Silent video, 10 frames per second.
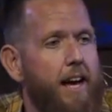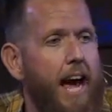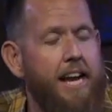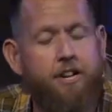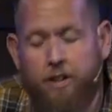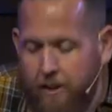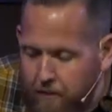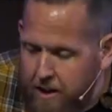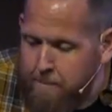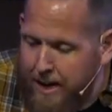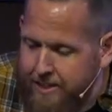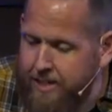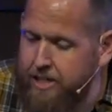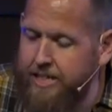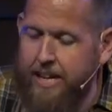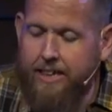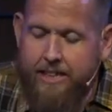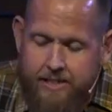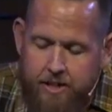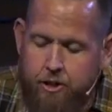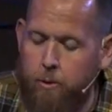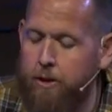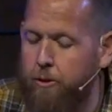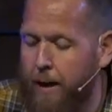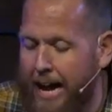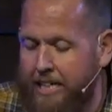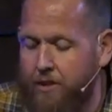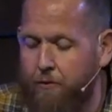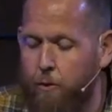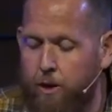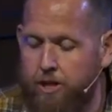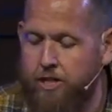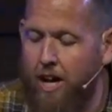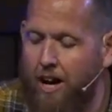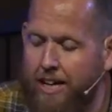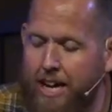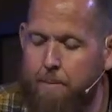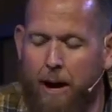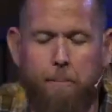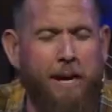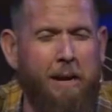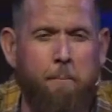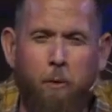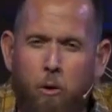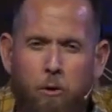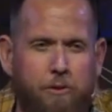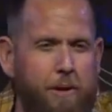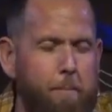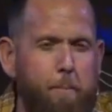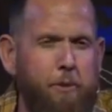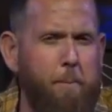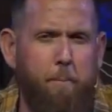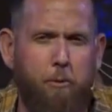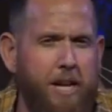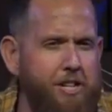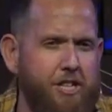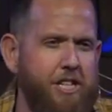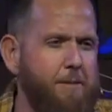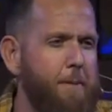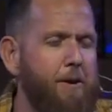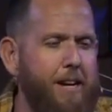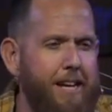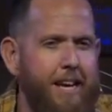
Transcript: And he delivered a message as I listened to it through Acts 4, just talking about being bold to preach the